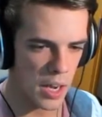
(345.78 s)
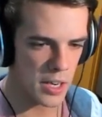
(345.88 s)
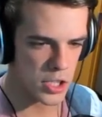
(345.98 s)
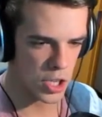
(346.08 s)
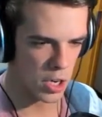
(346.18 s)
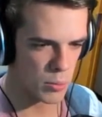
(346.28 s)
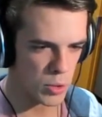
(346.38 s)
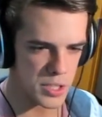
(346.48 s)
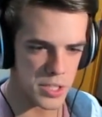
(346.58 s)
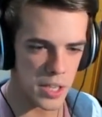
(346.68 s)
Had a job
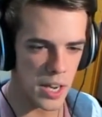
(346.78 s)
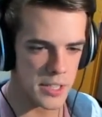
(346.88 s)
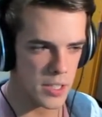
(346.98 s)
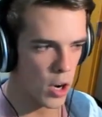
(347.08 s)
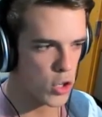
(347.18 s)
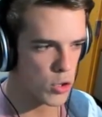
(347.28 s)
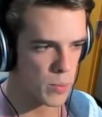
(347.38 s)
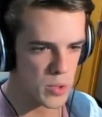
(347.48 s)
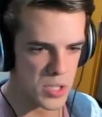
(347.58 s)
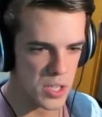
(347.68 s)
once. I had
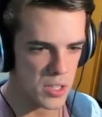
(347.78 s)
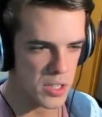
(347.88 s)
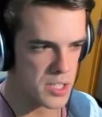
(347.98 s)
100%